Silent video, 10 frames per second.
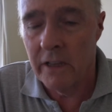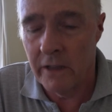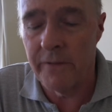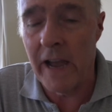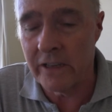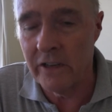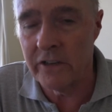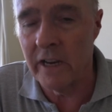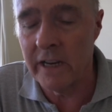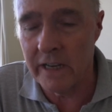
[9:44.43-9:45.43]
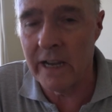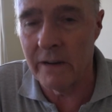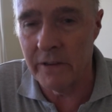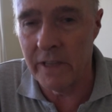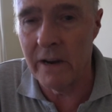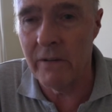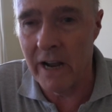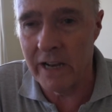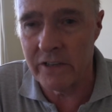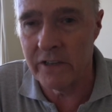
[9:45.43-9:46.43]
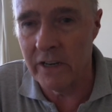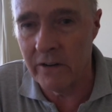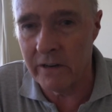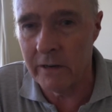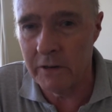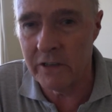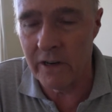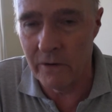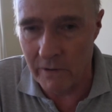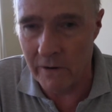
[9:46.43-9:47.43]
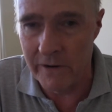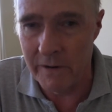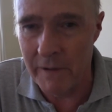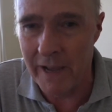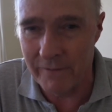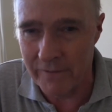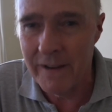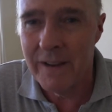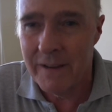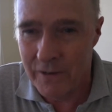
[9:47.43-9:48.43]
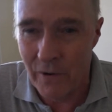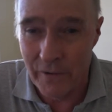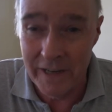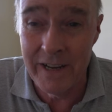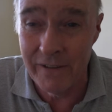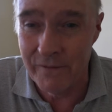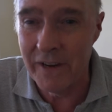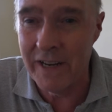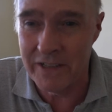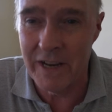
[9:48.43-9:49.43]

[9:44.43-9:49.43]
The fact is, they're going to cover their asses. They're not going to be so worried about your inconvenience.